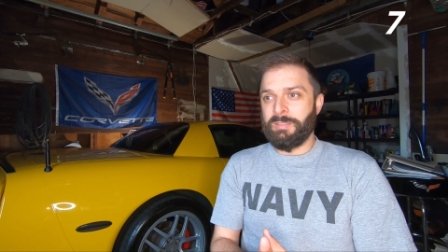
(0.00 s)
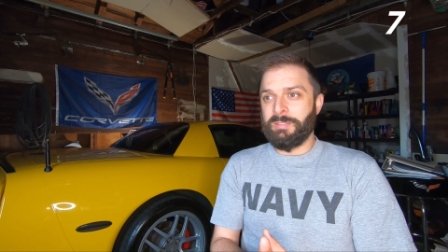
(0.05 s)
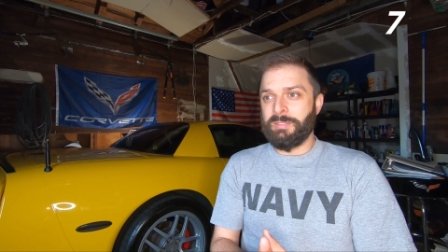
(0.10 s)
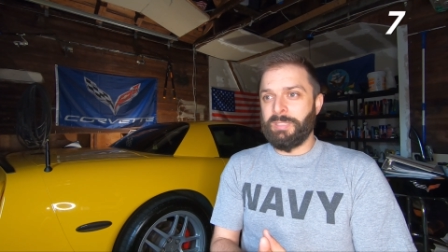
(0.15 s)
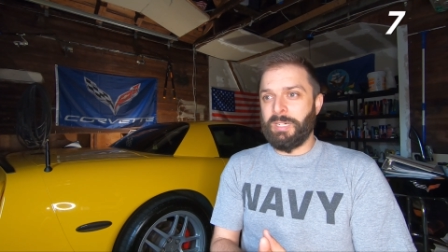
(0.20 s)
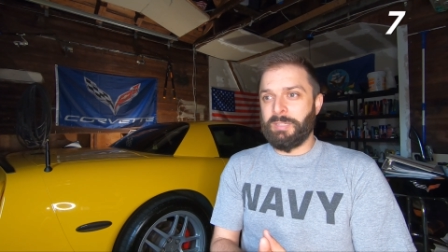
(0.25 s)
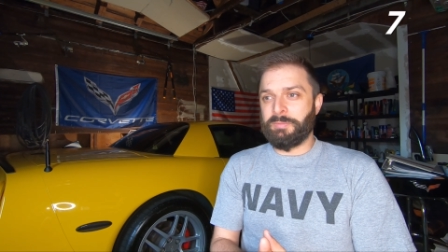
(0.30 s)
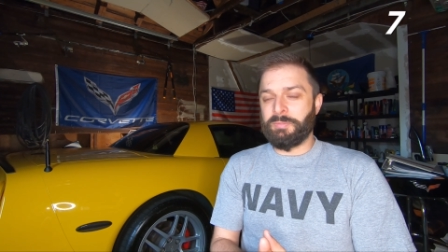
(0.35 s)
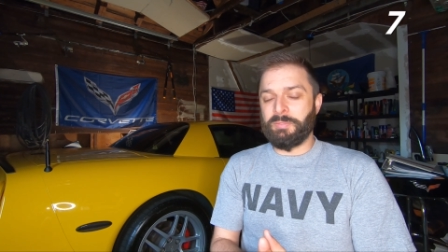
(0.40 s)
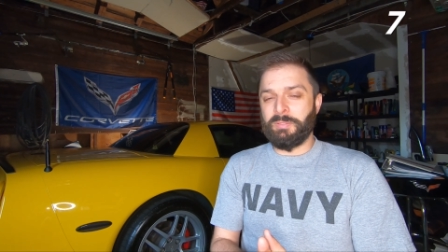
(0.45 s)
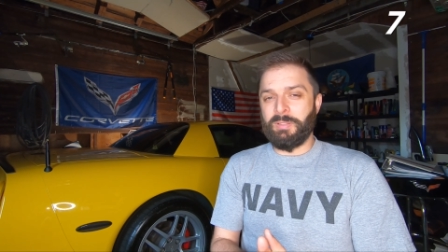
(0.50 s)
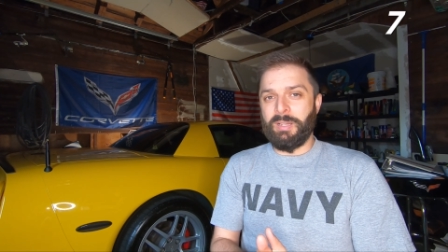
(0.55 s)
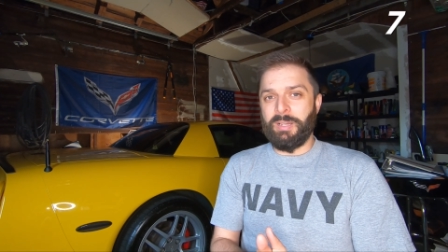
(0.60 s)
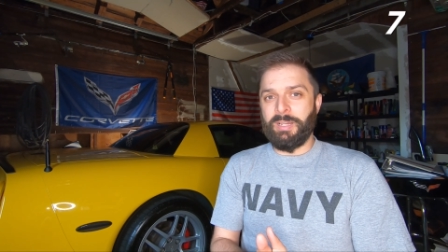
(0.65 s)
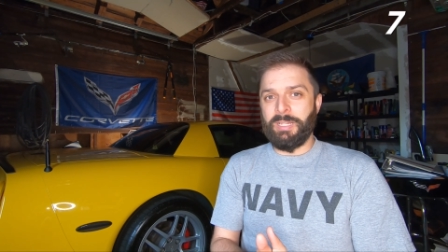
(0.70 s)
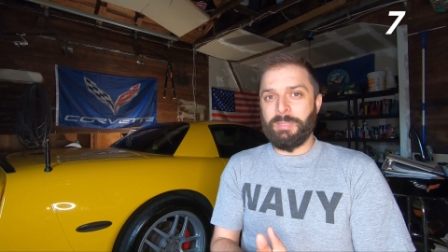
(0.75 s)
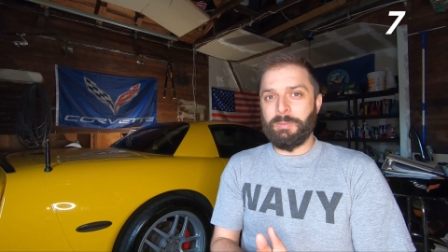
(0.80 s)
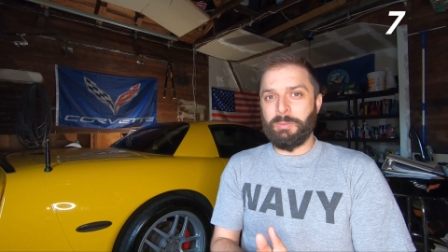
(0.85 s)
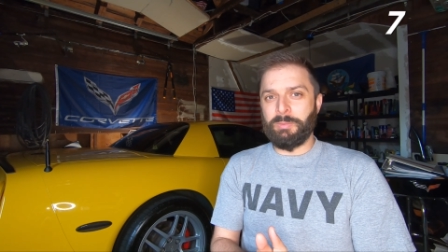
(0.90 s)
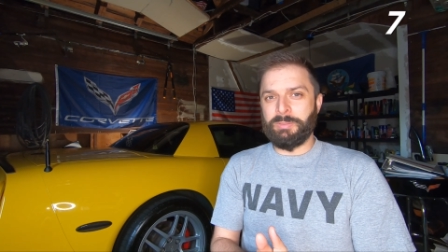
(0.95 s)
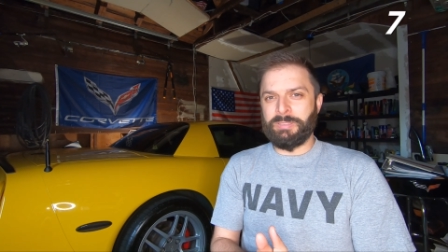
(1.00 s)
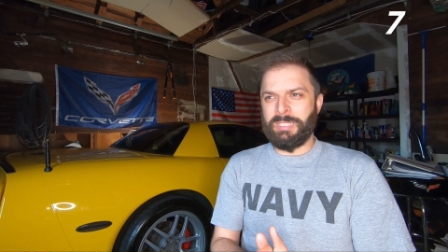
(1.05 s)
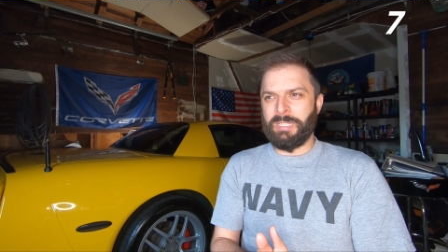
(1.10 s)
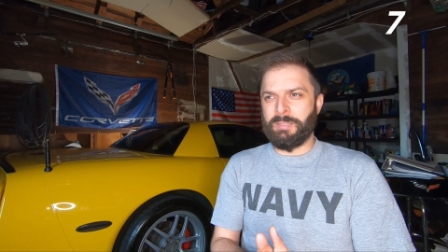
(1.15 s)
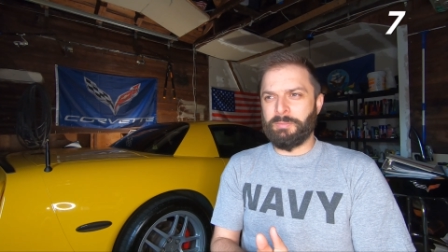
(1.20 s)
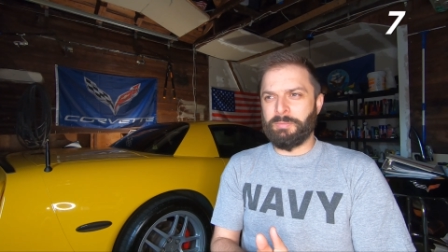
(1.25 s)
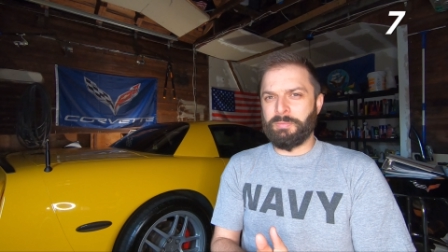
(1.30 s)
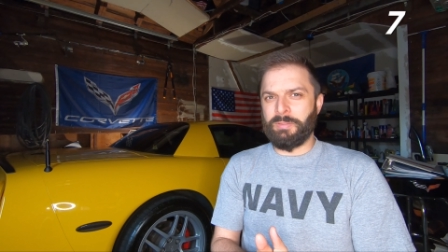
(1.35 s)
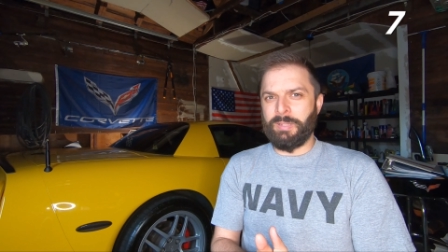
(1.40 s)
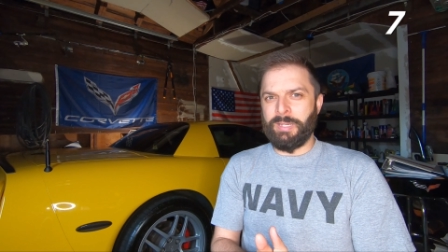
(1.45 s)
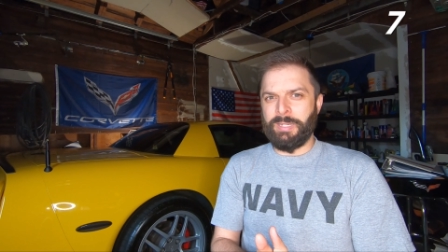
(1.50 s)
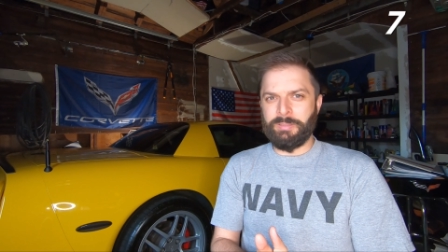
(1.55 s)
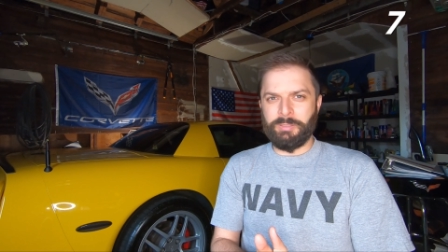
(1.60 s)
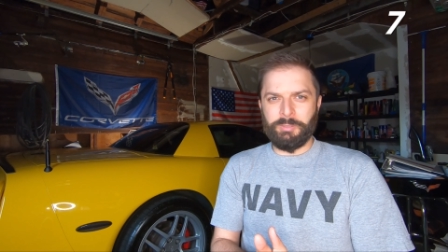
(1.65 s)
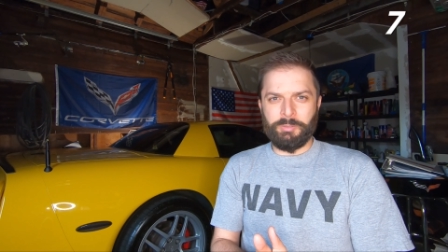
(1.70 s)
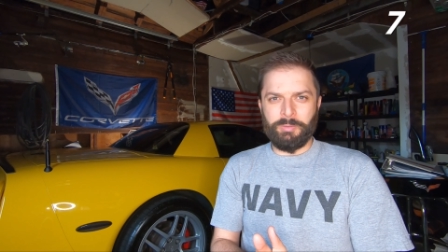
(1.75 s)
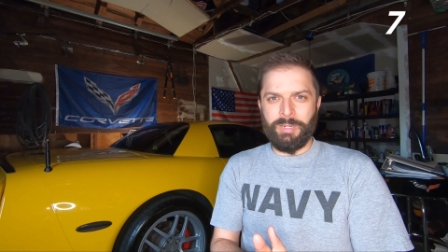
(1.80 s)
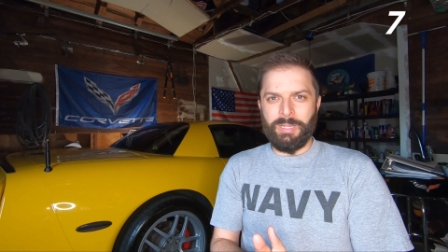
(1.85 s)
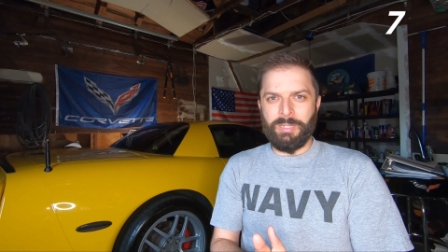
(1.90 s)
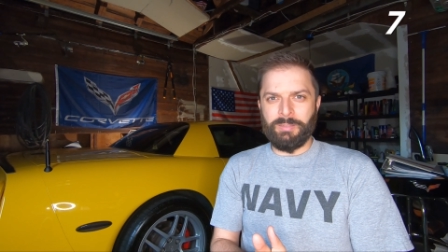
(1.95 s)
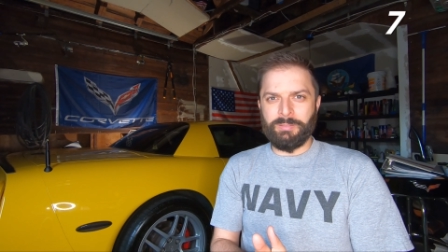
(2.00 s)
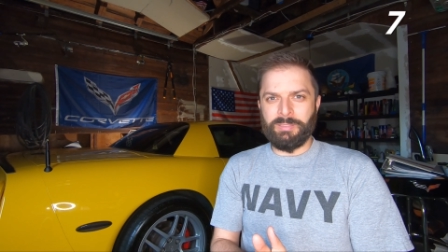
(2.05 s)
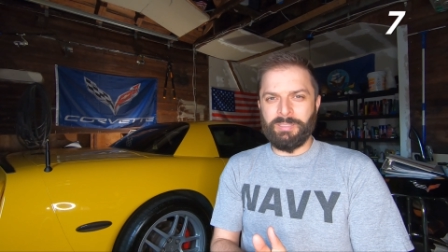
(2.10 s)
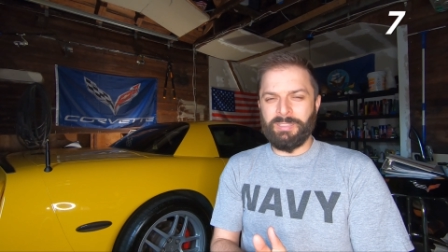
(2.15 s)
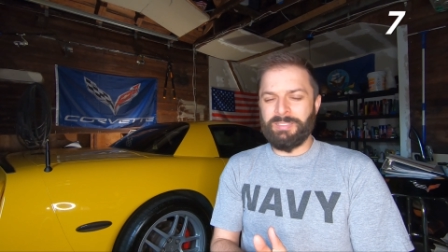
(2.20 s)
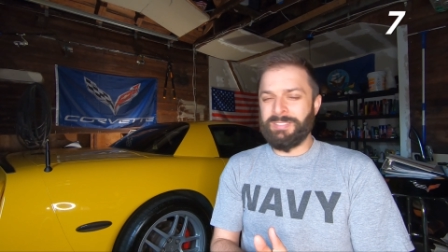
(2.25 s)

Not fly, but wants to kind of fly on the ground.